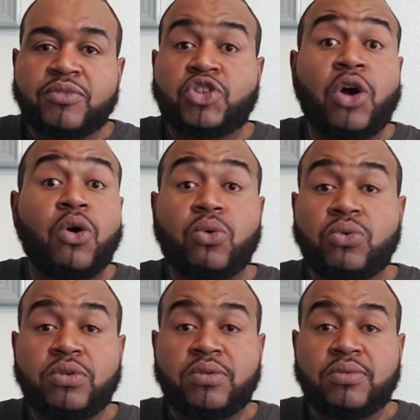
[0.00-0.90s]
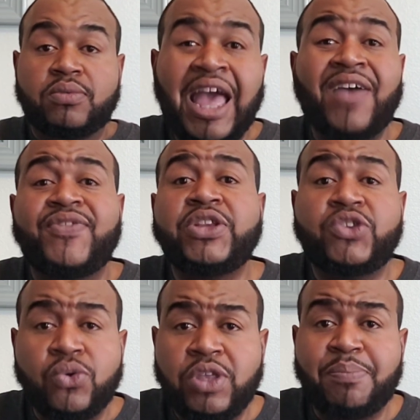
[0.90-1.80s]
So, heavy
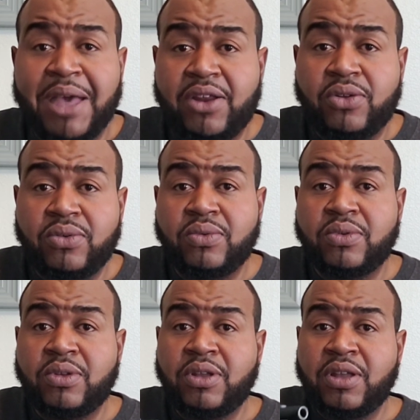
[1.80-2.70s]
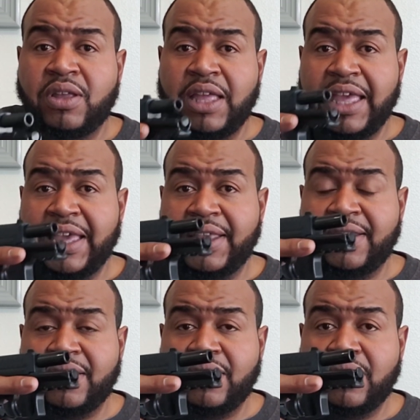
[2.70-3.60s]
duty metal
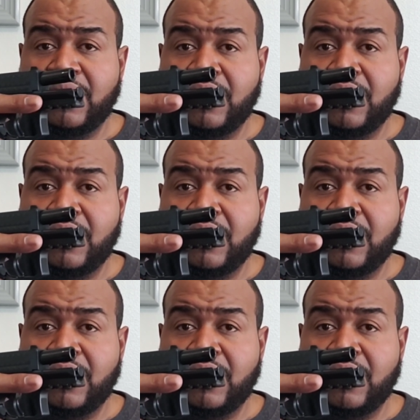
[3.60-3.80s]
in